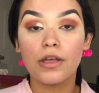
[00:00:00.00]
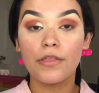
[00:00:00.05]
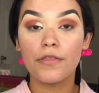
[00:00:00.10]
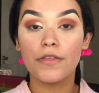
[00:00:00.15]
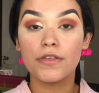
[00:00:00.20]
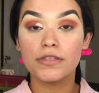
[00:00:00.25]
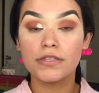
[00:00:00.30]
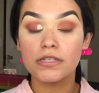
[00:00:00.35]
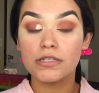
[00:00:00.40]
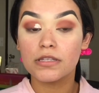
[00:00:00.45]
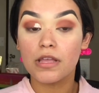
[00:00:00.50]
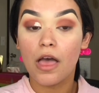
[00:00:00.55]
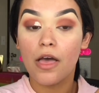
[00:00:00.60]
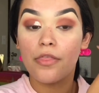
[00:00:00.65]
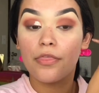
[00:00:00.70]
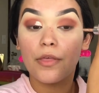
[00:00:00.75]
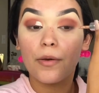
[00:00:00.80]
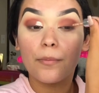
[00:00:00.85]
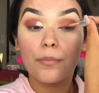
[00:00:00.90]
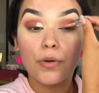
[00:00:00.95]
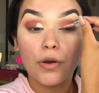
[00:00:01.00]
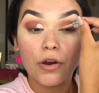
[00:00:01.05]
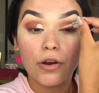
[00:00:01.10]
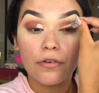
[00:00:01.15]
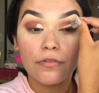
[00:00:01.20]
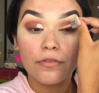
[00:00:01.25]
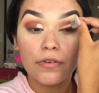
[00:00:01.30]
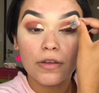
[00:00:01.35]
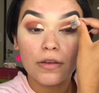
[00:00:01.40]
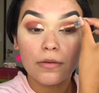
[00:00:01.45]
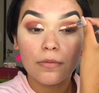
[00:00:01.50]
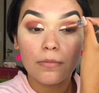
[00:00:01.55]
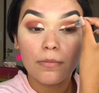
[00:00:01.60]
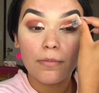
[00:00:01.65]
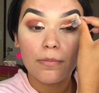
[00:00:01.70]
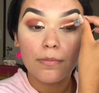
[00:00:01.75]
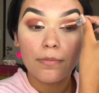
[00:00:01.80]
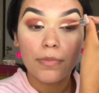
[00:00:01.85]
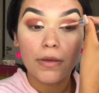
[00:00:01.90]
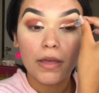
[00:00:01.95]
This is the perfect
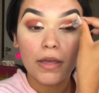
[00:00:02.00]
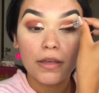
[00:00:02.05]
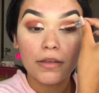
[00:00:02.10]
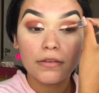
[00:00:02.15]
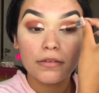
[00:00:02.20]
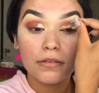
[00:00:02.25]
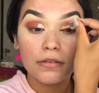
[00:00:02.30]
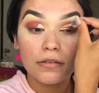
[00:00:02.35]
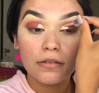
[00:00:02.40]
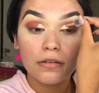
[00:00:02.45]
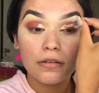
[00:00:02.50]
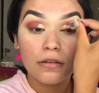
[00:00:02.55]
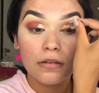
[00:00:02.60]
base